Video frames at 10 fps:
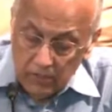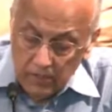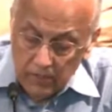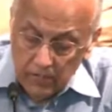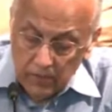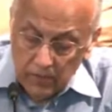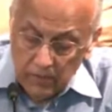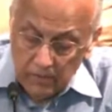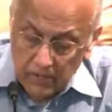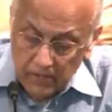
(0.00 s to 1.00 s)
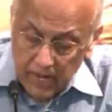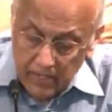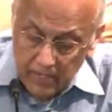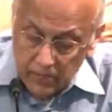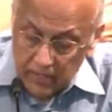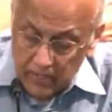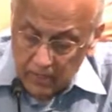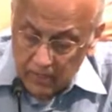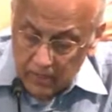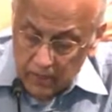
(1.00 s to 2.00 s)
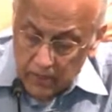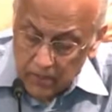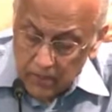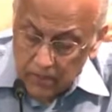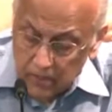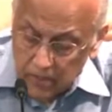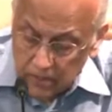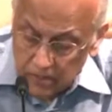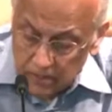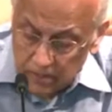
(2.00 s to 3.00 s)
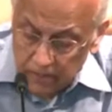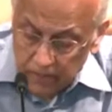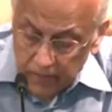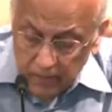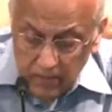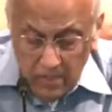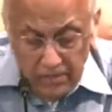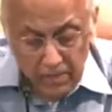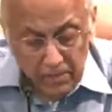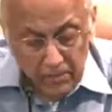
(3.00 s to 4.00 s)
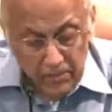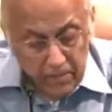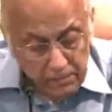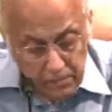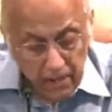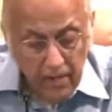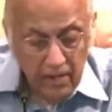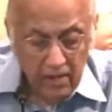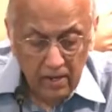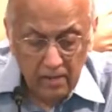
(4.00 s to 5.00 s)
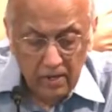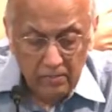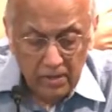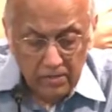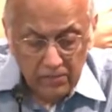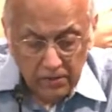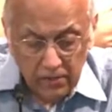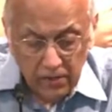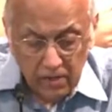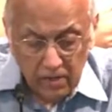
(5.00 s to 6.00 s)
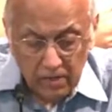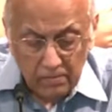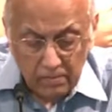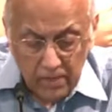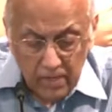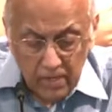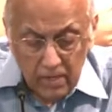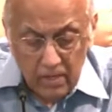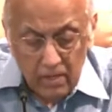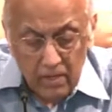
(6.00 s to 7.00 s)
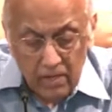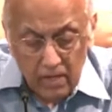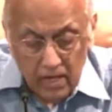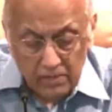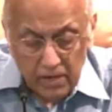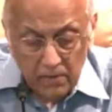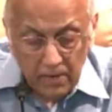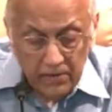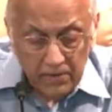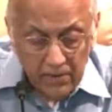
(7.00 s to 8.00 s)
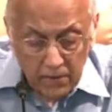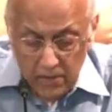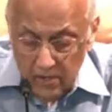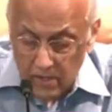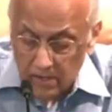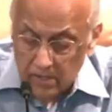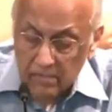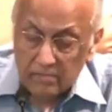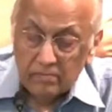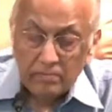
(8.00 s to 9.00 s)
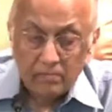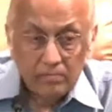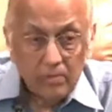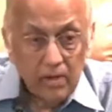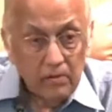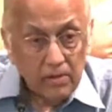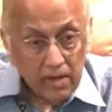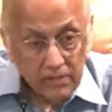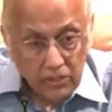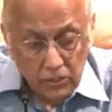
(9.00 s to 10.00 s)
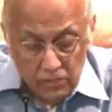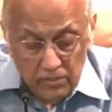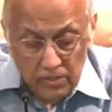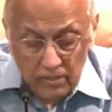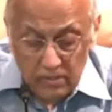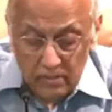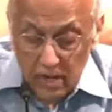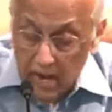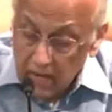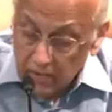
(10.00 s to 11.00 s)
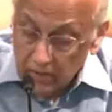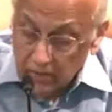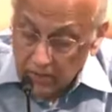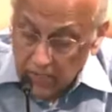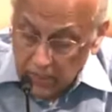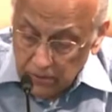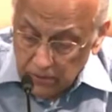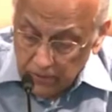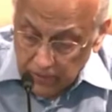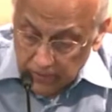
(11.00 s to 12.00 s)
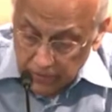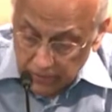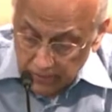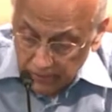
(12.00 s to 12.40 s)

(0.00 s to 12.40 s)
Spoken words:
Let me say a word about that as well. In 1 Corinthians, see, the Bible is very plain about everything, about husband and wife loving one another, about having children, and about the sexual function.